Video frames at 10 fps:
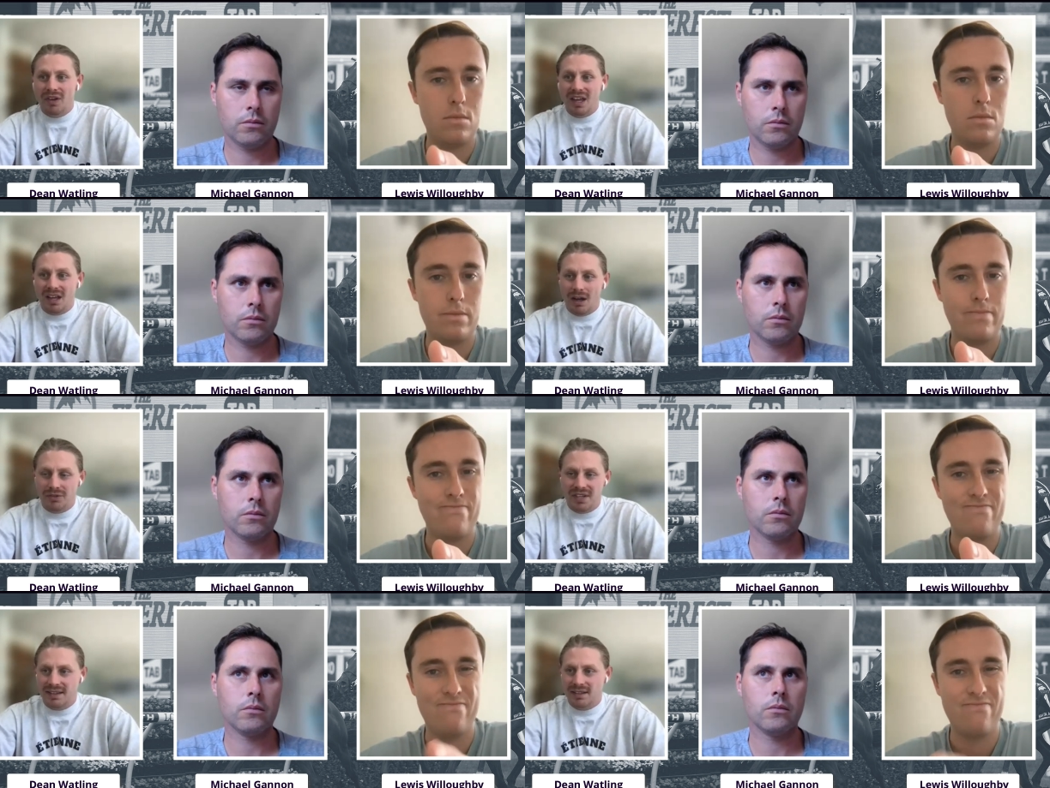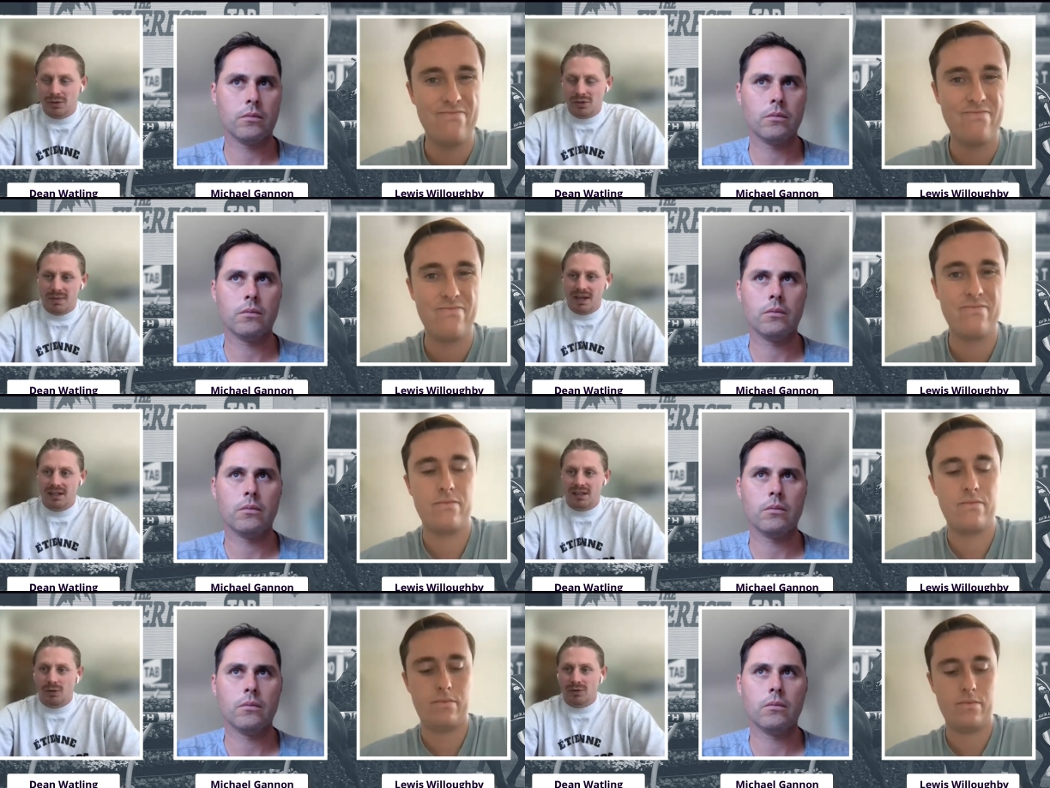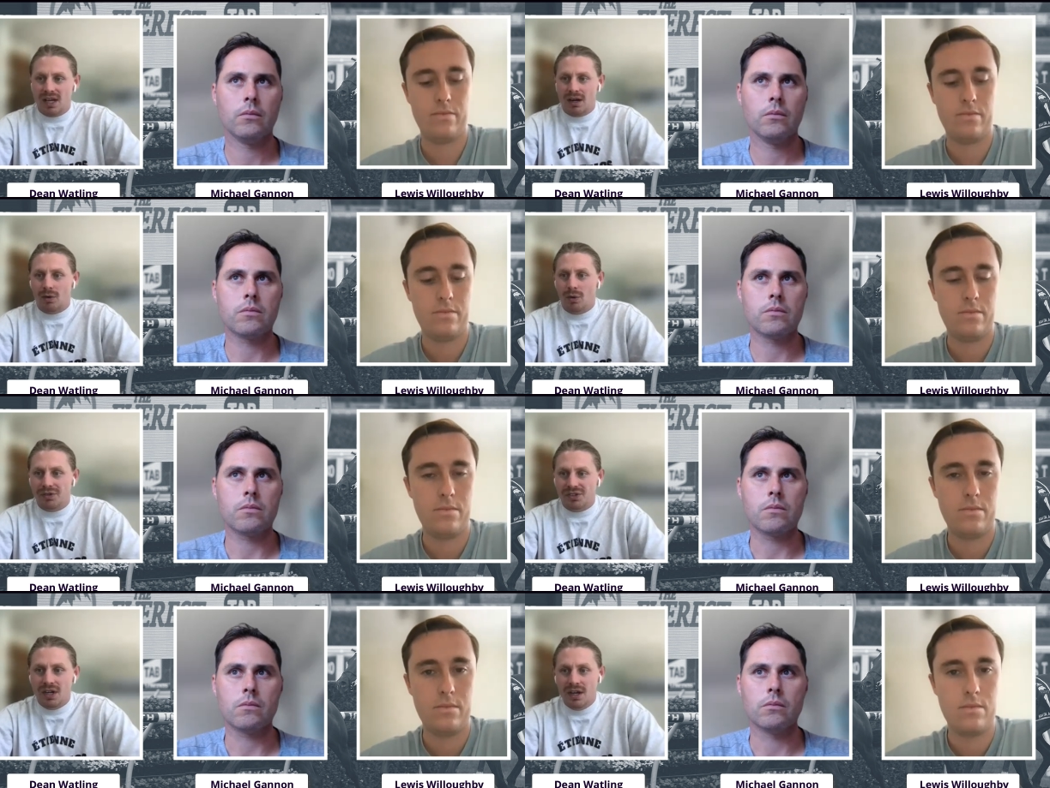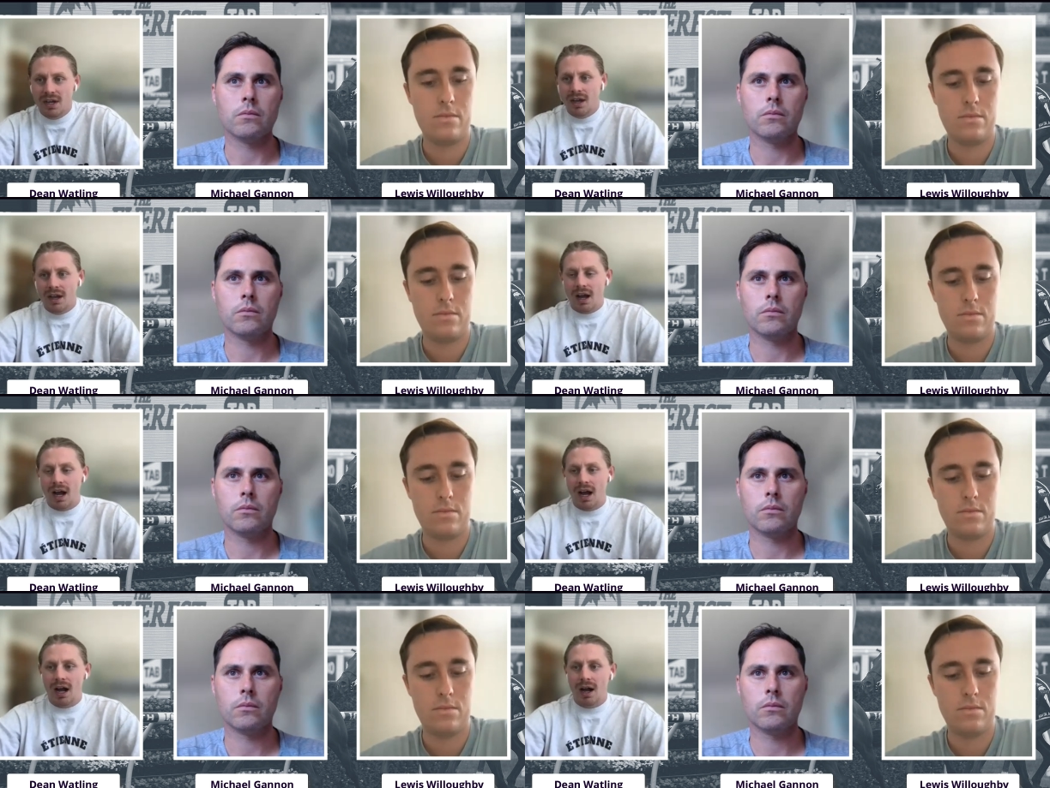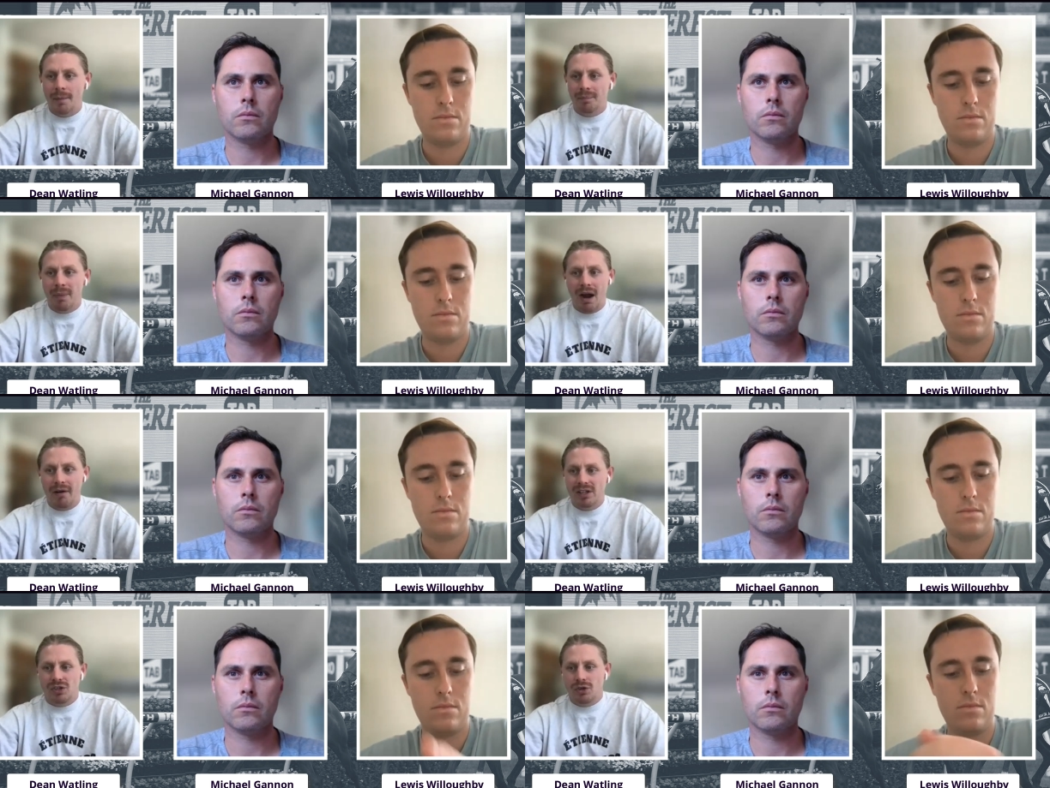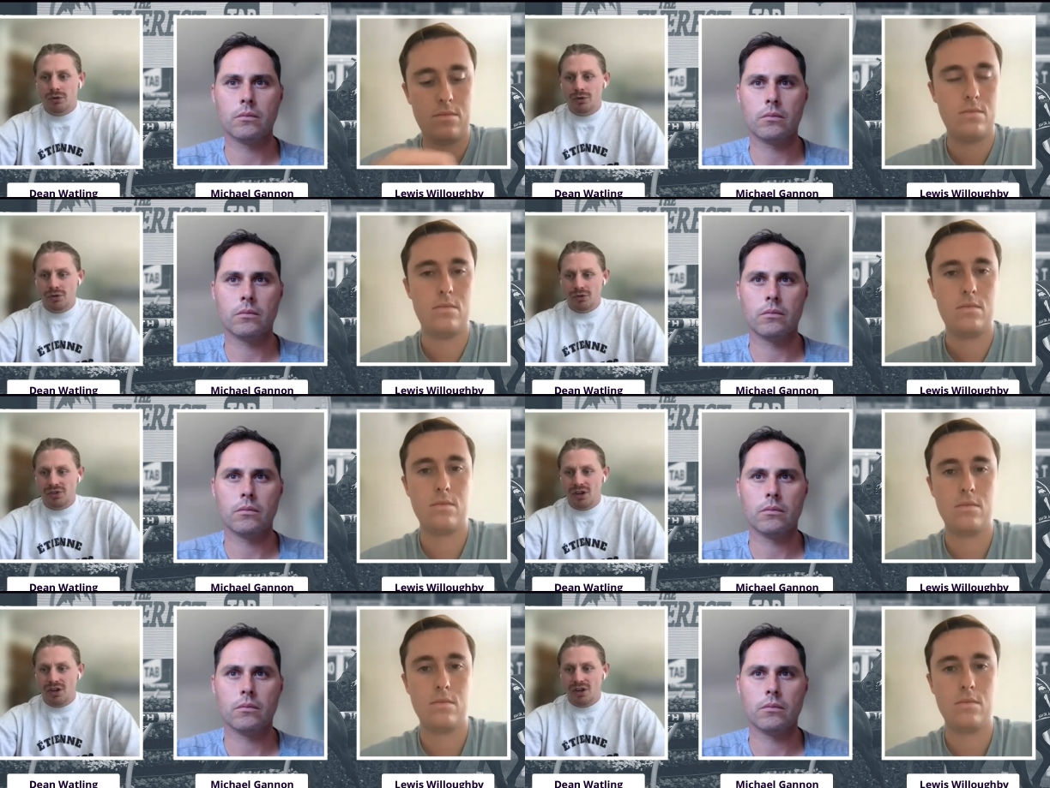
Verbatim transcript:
Speaker 1: Fangirl, tactical speed, kills that horse um, Barry is crucial.